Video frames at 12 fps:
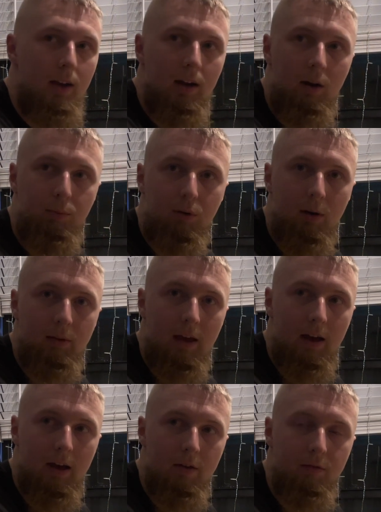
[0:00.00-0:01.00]
And I'll probably
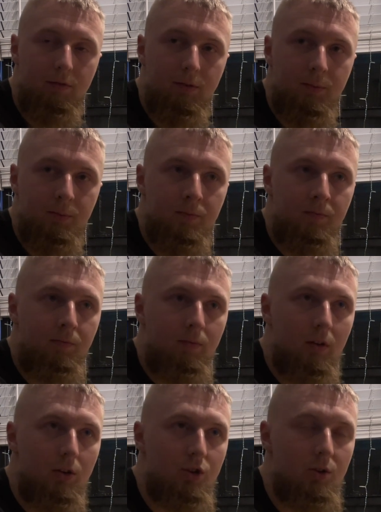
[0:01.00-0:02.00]
have
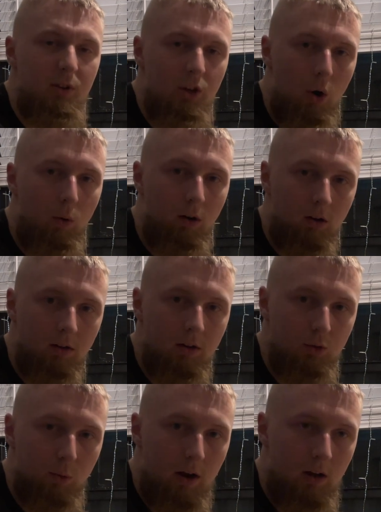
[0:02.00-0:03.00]
some yogurt
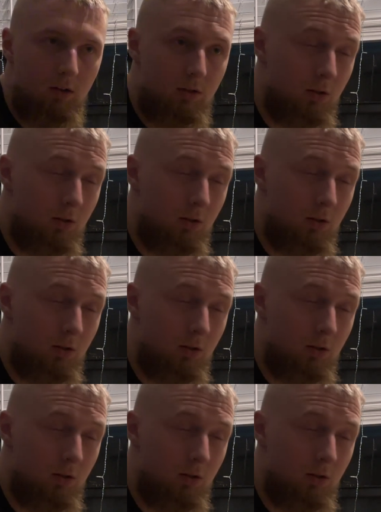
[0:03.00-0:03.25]
as well.